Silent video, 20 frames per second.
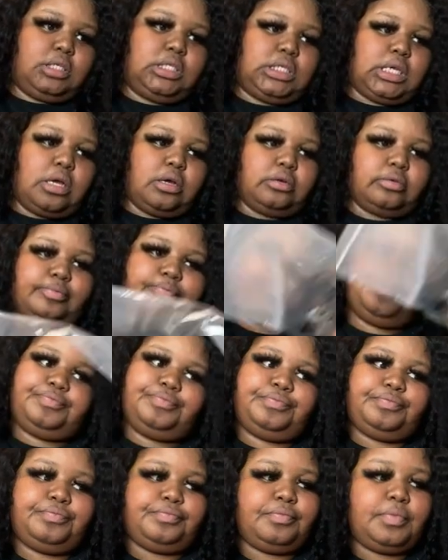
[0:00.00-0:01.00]
So
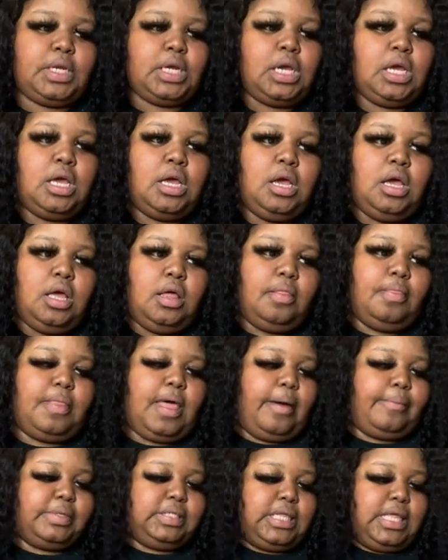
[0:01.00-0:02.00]

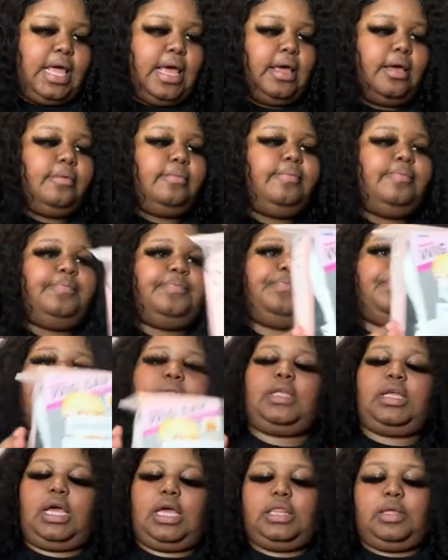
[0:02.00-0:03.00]
that was that.
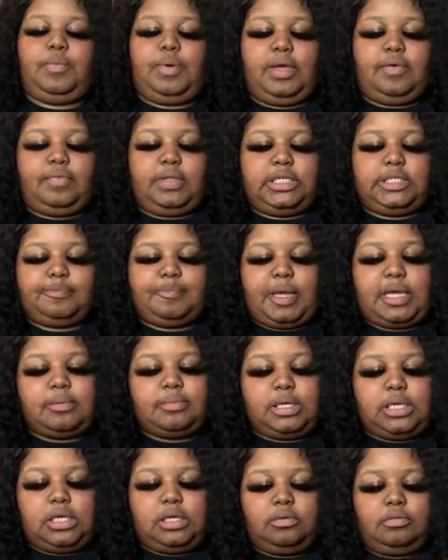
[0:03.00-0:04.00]
And then we have this
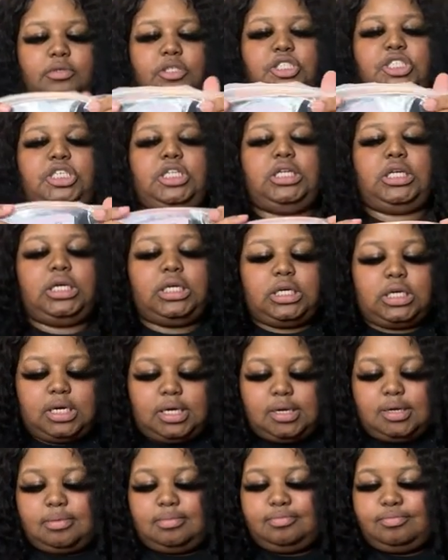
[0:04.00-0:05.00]
baby. She did
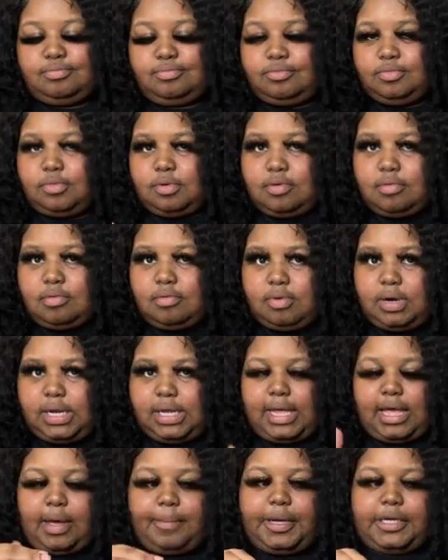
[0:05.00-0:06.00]
come with a
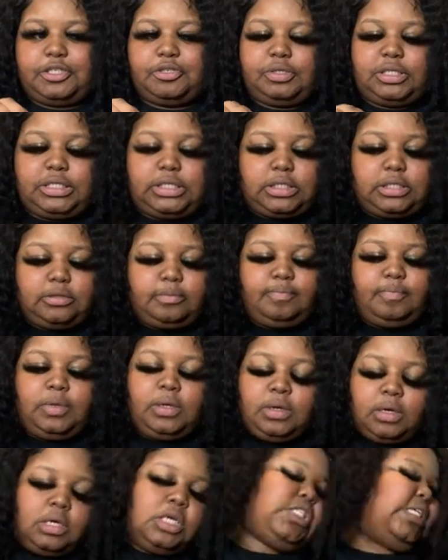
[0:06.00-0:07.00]
cap, as you can see.
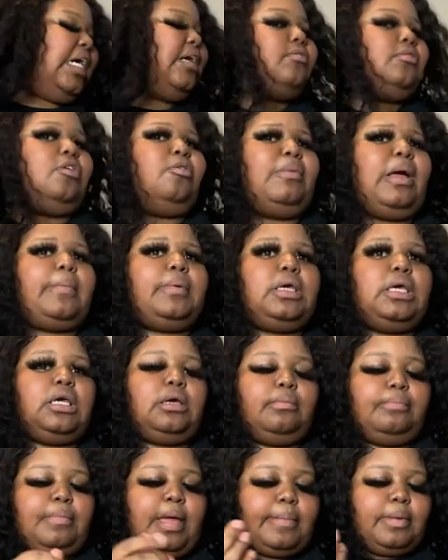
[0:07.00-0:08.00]
So I don't know,
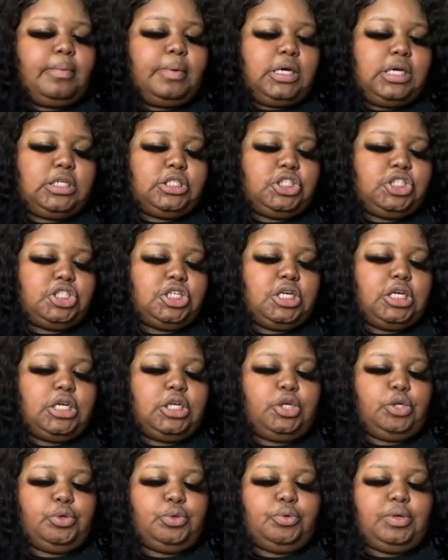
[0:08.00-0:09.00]
maybe because she
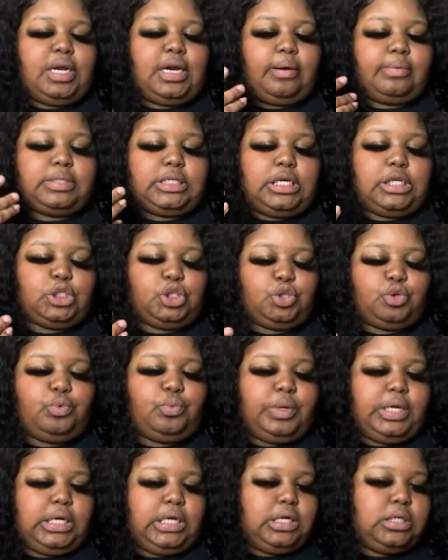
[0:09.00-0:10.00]
ain't knew that I was getting two
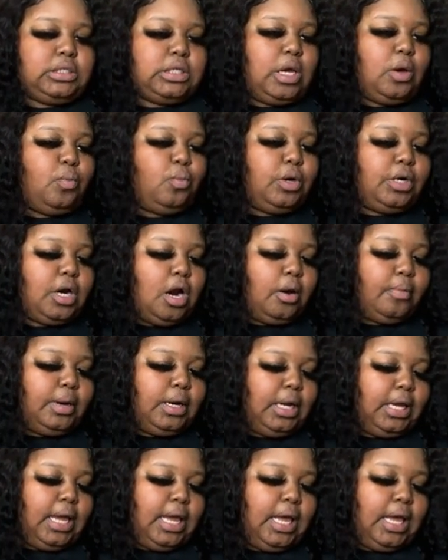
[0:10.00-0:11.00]
wigs and one
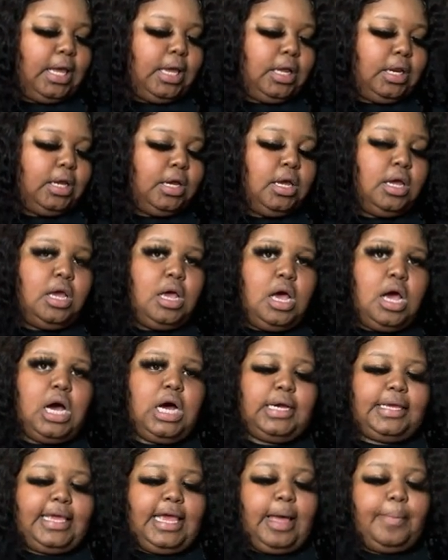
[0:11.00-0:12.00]
already had
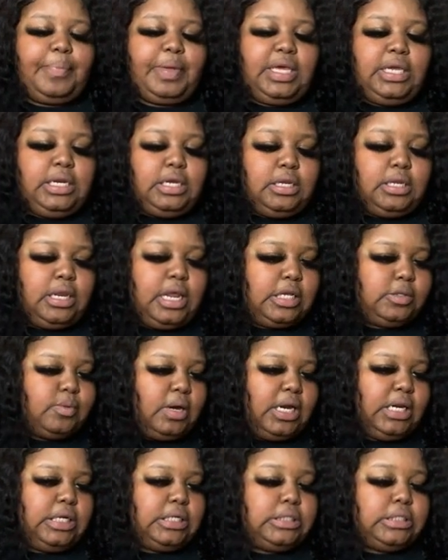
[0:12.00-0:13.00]
a cap in it. That's why
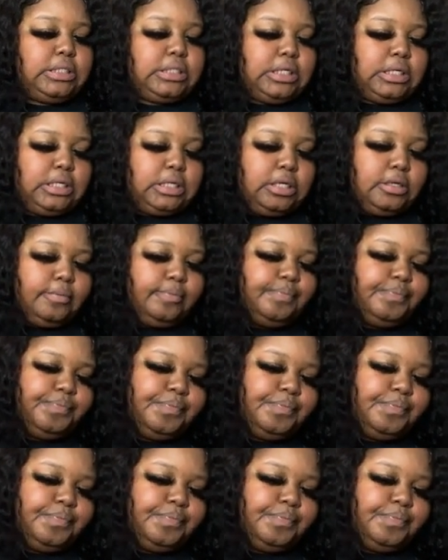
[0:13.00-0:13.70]
they didn't send it.